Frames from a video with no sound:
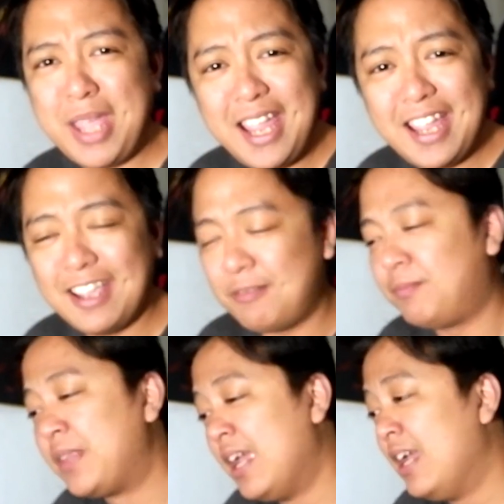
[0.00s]

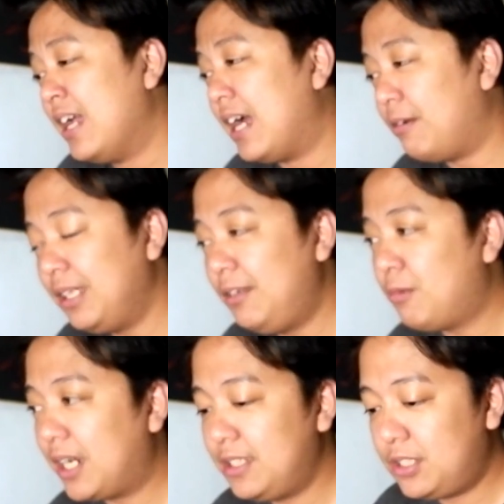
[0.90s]
Damn, I really
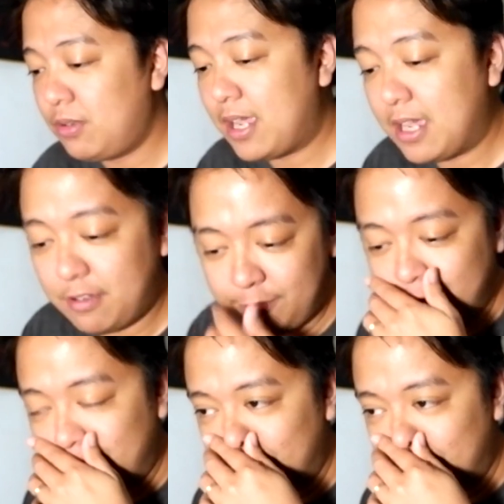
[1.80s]
wanted to buy